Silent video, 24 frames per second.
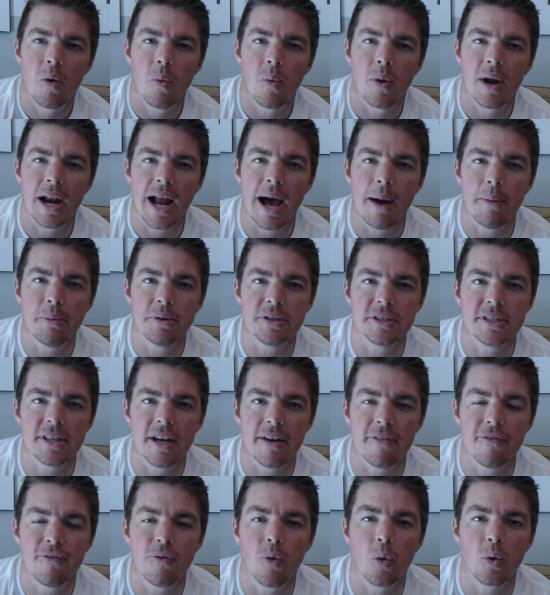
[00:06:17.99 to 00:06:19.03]
when I was
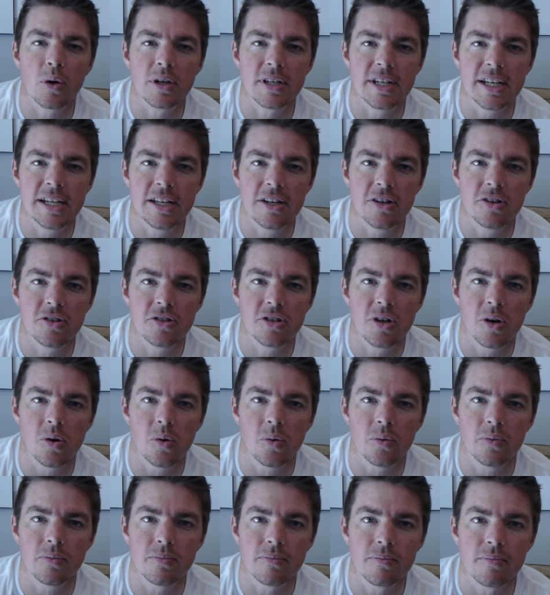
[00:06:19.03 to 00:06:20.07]
uh, 14 years
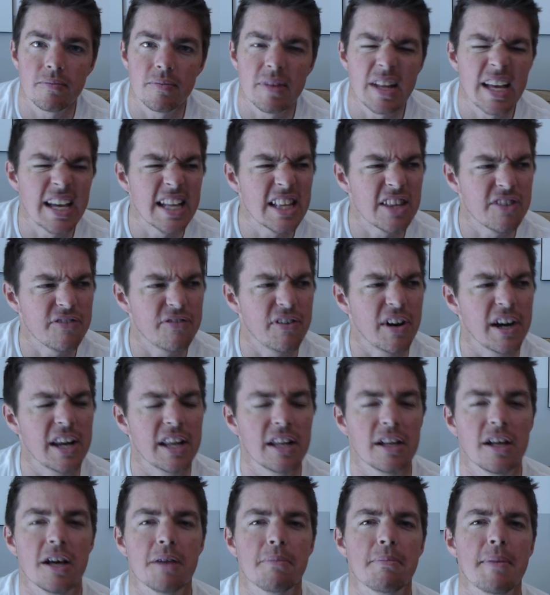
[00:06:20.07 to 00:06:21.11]
old funny
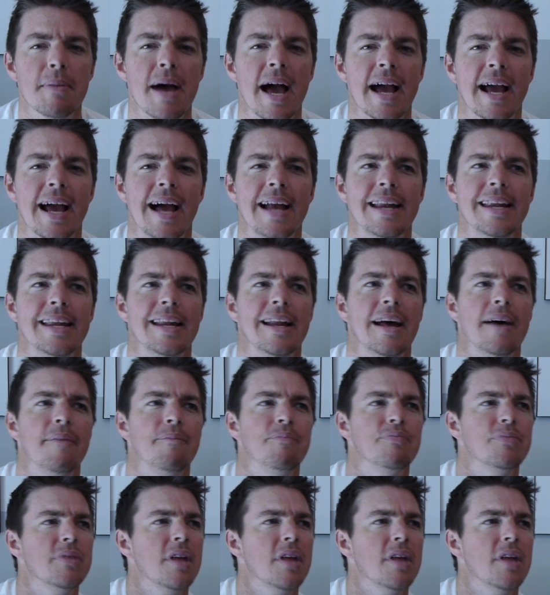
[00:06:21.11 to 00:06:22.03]
to look back. I did a,